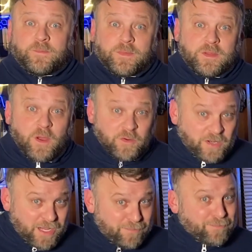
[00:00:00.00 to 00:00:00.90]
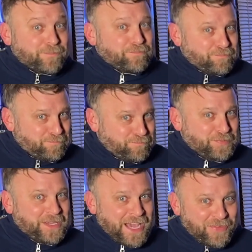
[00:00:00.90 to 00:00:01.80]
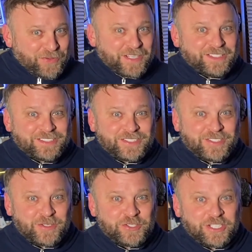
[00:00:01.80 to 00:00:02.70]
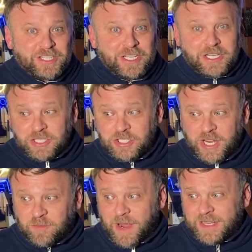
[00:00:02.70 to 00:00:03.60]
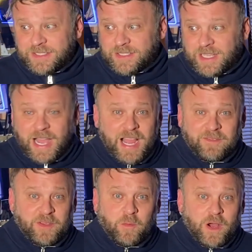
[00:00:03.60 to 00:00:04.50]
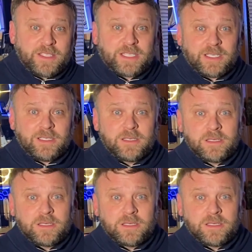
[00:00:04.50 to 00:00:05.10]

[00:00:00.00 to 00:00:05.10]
Notre Dame, the Catholic institution. Jay Wright's the guy if he wants it.